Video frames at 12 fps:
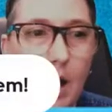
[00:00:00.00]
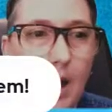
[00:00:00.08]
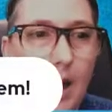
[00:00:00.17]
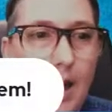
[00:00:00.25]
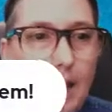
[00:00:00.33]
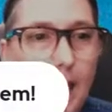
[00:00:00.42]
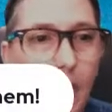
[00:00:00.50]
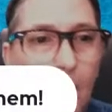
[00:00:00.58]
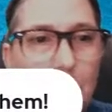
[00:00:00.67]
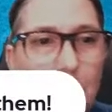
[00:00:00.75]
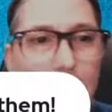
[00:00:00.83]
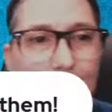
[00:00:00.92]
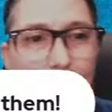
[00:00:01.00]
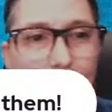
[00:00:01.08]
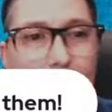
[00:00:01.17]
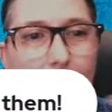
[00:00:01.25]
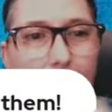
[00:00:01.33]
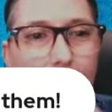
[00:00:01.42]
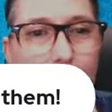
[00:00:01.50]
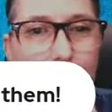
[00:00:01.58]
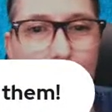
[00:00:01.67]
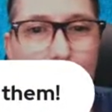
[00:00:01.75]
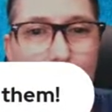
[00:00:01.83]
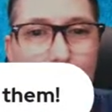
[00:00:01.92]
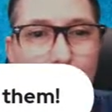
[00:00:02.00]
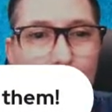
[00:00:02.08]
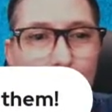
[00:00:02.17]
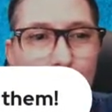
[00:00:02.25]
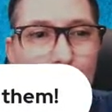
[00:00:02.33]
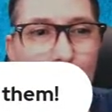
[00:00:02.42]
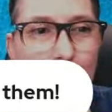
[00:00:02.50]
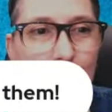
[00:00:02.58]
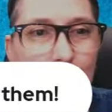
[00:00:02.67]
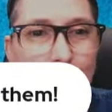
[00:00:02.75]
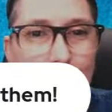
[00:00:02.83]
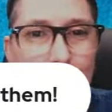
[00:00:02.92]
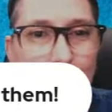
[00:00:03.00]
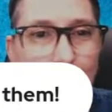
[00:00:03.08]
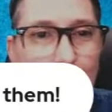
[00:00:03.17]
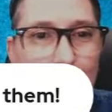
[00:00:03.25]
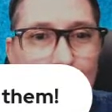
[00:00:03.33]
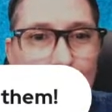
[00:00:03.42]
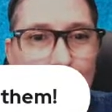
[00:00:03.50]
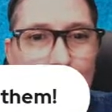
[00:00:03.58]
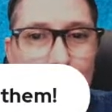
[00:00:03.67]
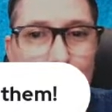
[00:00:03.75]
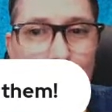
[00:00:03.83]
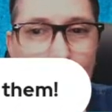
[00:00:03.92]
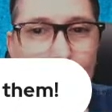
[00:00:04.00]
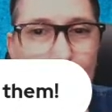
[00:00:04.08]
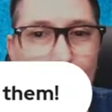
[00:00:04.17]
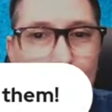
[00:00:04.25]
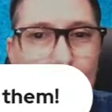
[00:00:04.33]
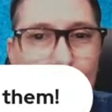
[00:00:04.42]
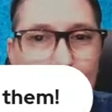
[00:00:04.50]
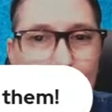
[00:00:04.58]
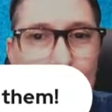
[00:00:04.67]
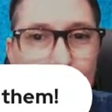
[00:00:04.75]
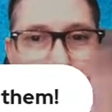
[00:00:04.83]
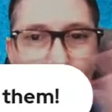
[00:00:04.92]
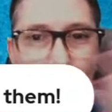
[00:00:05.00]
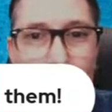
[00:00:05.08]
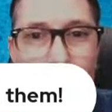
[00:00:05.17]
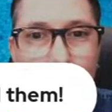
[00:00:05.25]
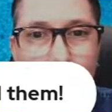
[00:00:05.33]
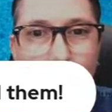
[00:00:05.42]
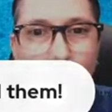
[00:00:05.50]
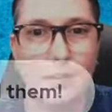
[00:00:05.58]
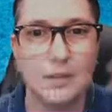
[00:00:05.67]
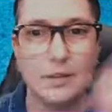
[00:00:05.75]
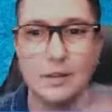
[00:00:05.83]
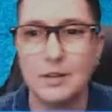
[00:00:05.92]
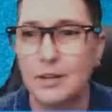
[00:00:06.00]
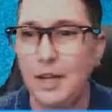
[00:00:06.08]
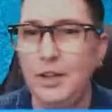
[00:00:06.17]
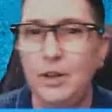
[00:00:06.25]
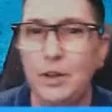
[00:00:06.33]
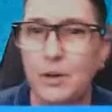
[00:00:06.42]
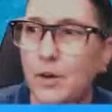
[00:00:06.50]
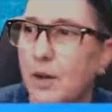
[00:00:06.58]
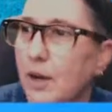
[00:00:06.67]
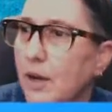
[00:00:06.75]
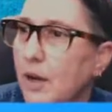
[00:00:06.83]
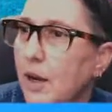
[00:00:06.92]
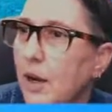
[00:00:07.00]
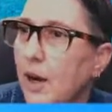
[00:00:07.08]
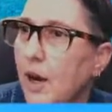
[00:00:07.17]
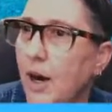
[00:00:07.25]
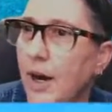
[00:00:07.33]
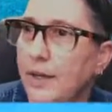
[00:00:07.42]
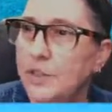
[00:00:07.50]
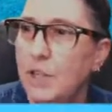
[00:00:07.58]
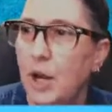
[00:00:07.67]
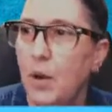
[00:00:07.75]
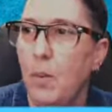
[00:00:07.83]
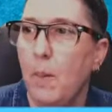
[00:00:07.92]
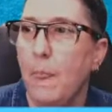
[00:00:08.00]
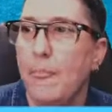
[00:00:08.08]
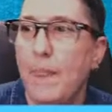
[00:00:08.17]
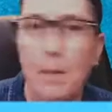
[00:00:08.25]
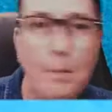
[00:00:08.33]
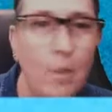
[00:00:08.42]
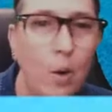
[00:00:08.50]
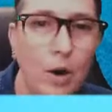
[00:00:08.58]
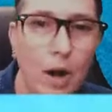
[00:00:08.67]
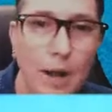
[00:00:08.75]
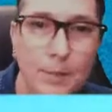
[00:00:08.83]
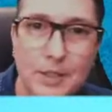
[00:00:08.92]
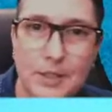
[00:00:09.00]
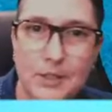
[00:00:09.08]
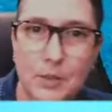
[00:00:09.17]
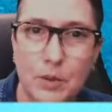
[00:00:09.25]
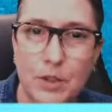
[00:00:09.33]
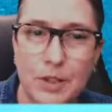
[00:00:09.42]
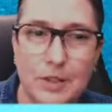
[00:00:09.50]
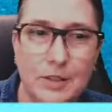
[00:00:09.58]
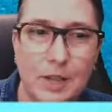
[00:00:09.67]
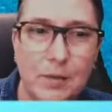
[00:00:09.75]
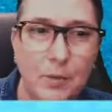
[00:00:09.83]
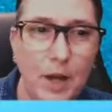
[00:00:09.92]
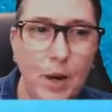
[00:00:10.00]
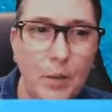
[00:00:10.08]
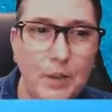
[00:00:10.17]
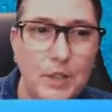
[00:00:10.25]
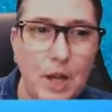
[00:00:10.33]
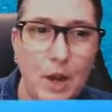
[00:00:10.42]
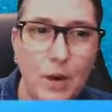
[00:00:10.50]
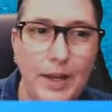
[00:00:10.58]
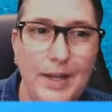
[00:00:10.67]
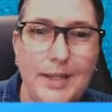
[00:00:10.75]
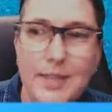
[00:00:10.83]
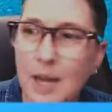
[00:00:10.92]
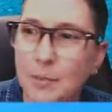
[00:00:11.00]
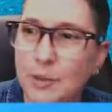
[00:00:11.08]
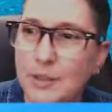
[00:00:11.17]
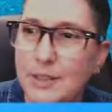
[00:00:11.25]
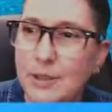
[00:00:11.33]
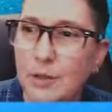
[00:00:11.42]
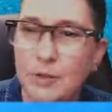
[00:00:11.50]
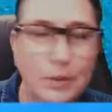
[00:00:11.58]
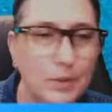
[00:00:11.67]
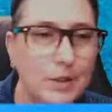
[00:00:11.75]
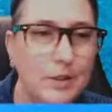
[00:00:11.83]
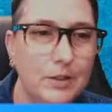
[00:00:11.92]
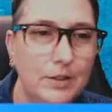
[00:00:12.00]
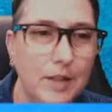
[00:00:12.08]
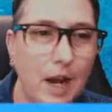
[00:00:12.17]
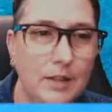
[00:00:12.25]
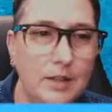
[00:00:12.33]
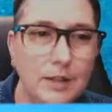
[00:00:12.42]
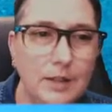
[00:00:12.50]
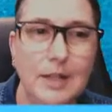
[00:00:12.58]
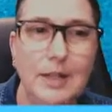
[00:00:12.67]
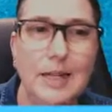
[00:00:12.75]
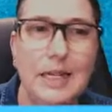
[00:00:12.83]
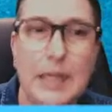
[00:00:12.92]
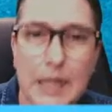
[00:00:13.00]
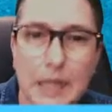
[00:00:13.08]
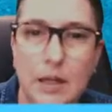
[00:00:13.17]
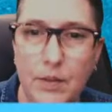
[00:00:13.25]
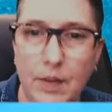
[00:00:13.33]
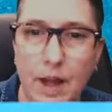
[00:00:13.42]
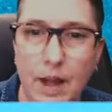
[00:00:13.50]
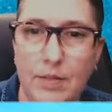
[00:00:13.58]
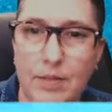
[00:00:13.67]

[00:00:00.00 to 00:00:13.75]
Hey, I would love that. Yeah, share that with me, my friend. Bonnie, I'd love to know how teachers are using Pinterest. Yes, thank you. All right, so that more option is where the good stuff. We always know anytime you see those three little dots, click on that.